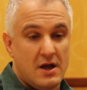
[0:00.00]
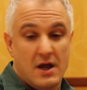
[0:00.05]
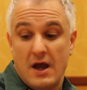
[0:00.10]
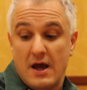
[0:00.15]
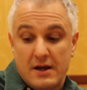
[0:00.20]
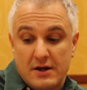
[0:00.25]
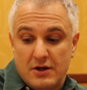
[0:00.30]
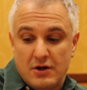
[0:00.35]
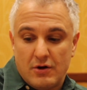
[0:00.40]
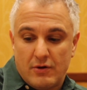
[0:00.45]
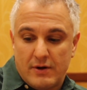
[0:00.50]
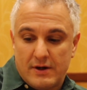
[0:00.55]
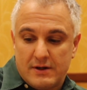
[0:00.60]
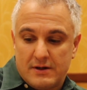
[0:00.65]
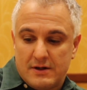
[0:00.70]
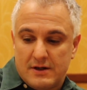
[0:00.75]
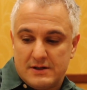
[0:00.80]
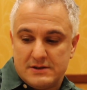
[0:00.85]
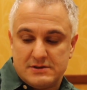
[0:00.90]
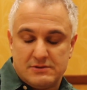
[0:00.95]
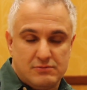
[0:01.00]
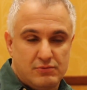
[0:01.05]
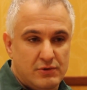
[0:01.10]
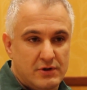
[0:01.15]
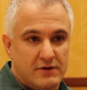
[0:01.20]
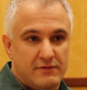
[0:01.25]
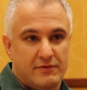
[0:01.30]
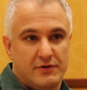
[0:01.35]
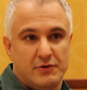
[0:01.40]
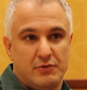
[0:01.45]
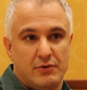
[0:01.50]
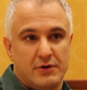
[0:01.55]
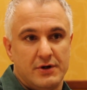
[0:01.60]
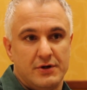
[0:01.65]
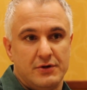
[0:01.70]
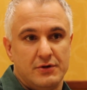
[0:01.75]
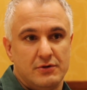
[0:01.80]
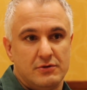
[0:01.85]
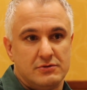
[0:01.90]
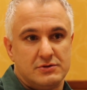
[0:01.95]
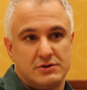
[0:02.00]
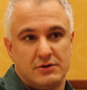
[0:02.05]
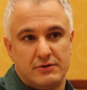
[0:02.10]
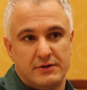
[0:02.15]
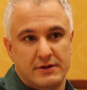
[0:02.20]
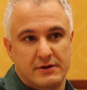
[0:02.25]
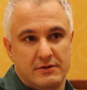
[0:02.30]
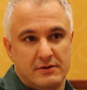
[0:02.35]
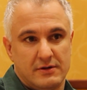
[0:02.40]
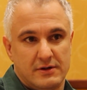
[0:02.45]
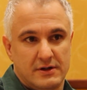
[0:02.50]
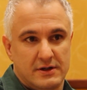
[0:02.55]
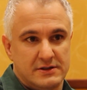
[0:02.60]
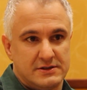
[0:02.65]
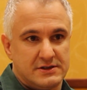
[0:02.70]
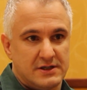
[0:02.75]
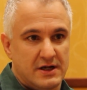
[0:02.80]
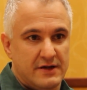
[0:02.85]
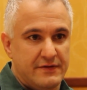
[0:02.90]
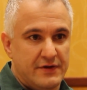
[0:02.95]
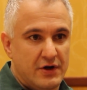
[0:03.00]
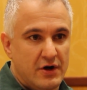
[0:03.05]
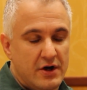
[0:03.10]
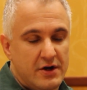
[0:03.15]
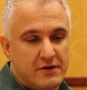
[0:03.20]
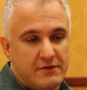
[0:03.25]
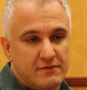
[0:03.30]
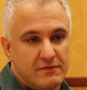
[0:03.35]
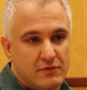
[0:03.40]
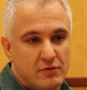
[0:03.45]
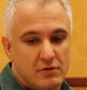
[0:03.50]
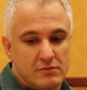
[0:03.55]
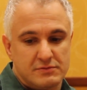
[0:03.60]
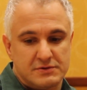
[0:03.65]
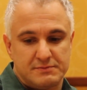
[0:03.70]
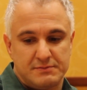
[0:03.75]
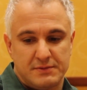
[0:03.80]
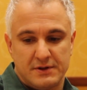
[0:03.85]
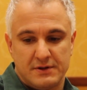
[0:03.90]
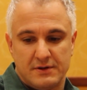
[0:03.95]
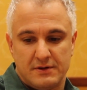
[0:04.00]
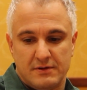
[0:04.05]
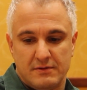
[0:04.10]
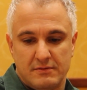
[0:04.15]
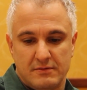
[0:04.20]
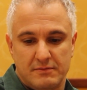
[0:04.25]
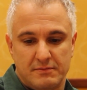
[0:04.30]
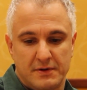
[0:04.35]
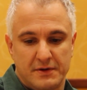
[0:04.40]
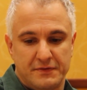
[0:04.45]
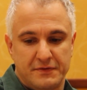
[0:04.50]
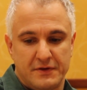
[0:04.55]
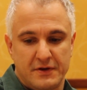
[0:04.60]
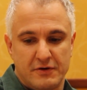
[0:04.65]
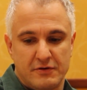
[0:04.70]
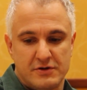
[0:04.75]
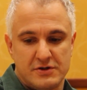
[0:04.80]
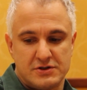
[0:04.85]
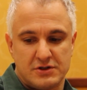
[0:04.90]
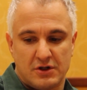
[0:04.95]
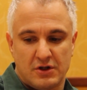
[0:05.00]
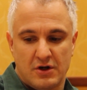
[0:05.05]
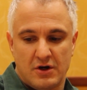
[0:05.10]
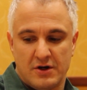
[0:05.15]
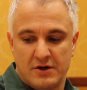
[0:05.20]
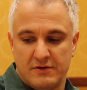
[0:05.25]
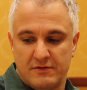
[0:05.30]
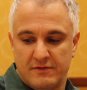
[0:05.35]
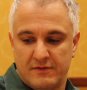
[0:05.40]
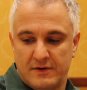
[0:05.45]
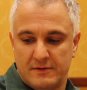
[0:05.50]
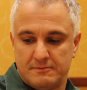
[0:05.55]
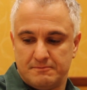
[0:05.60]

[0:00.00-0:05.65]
And I whatever you want to do. So I sign the audit forms, but there is a lot of